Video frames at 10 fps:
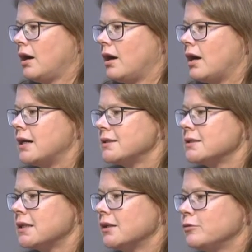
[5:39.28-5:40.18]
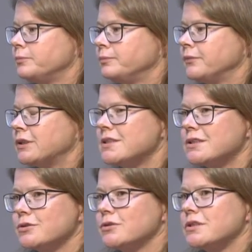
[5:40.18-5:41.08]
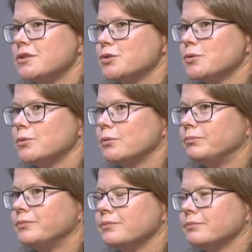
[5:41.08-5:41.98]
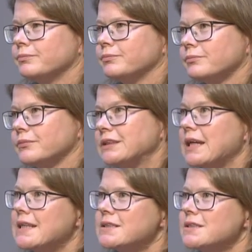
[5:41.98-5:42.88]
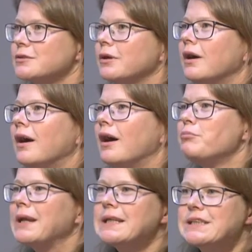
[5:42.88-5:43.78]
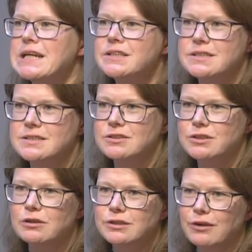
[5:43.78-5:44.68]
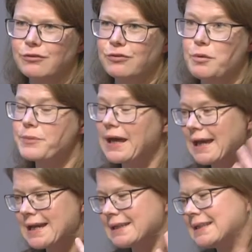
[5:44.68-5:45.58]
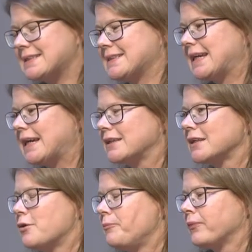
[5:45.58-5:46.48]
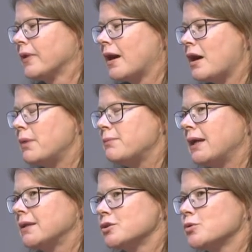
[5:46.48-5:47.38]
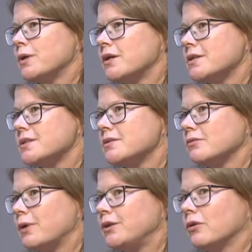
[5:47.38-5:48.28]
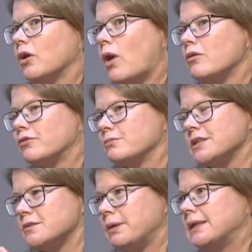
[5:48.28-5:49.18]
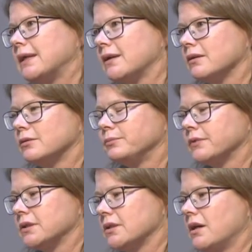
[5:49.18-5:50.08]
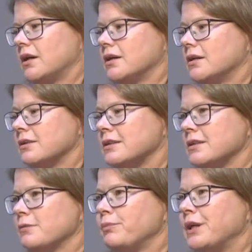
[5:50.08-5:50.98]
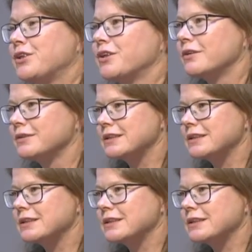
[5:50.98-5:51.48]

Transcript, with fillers: And um, just, to, just to say that many changes are starting from the head, let's say, and, and maybe in two years, when you go out from this building, uh, that picture on the